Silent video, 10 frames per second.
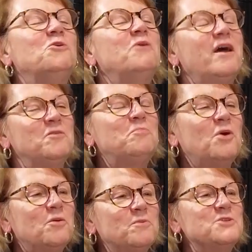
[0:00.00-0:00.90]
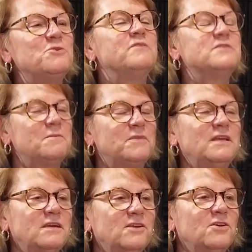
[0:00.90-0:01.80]
You have a purpose. You have
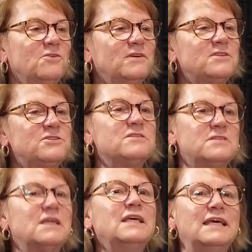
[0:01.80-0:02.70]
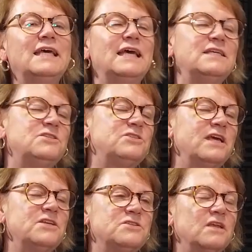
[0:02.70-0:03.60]
something to do. It's
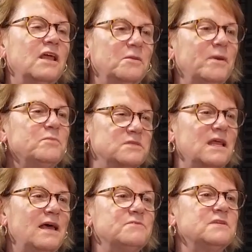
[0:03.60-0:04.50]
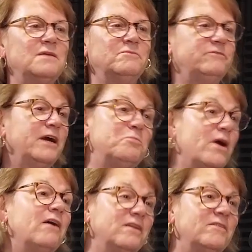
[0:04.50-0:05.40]
changed a lot of people's lives, and I'm very
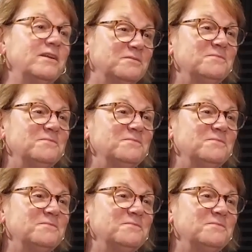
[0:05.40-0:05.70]
proud of it.